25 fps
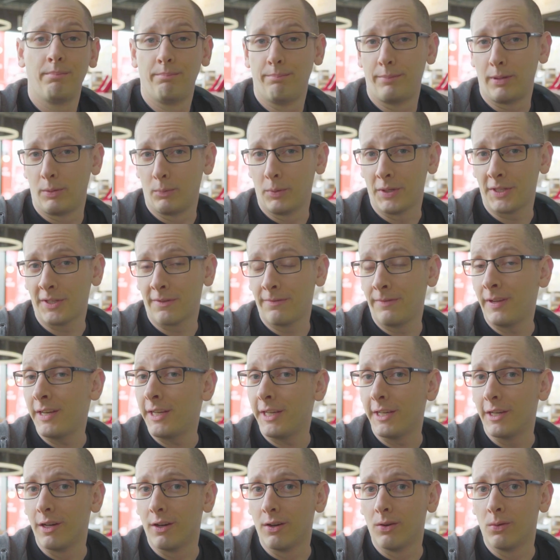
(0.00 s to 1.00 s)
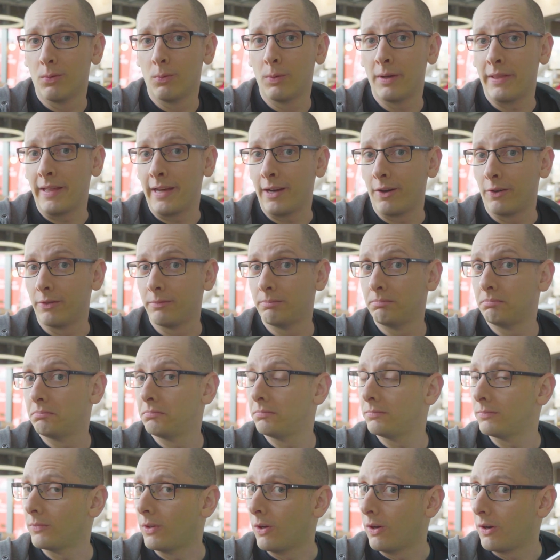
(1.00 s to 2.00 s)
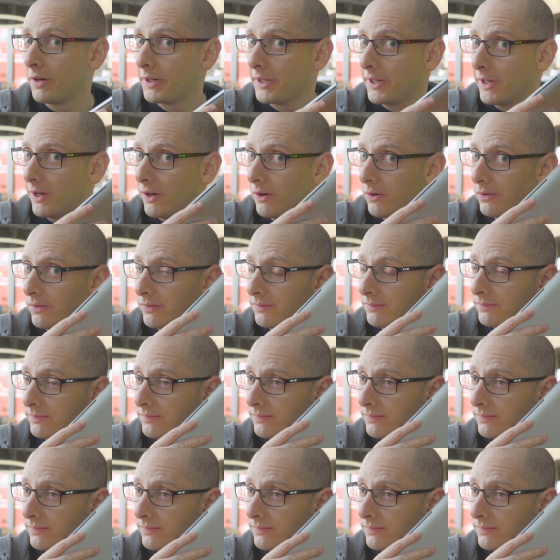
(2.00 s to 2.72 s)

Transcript: But what's video without audio.